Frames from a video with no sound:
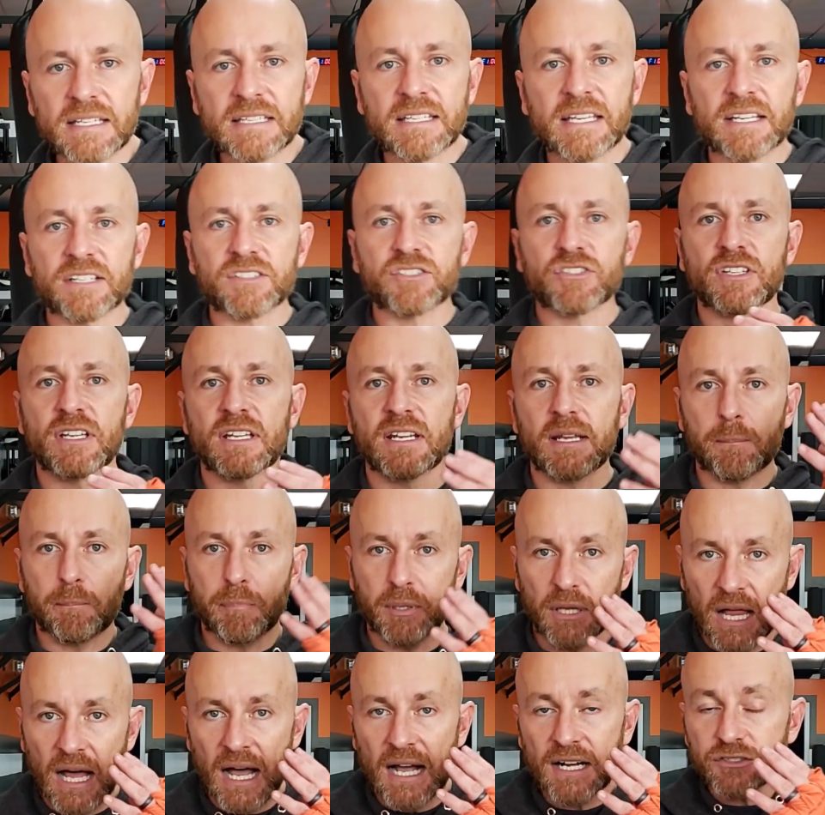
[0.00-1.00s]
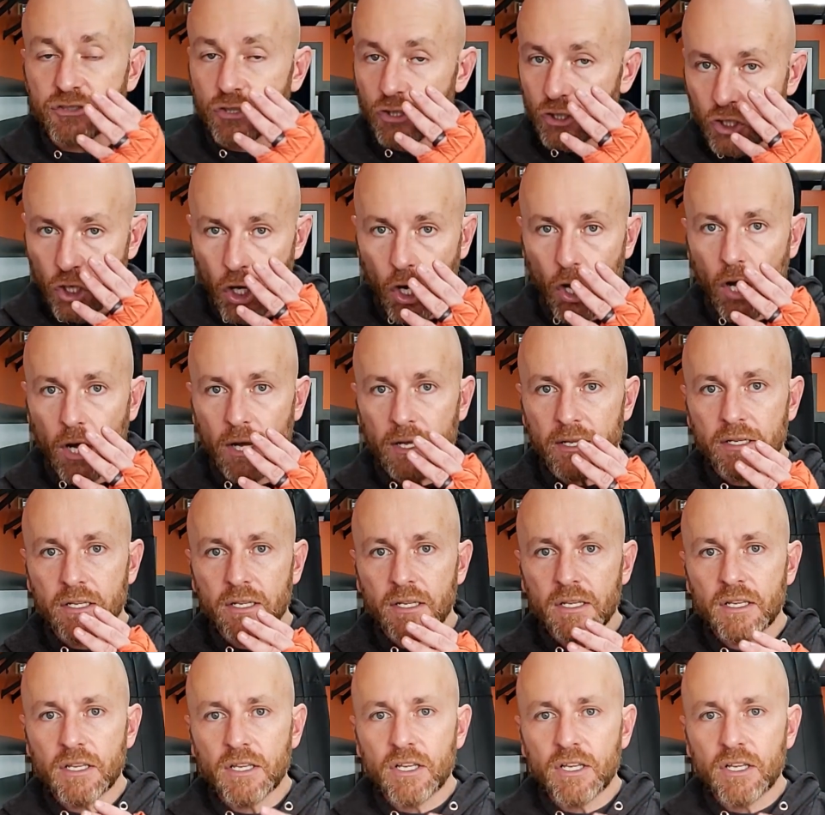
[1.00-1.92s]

kicks are getting blocked or caught,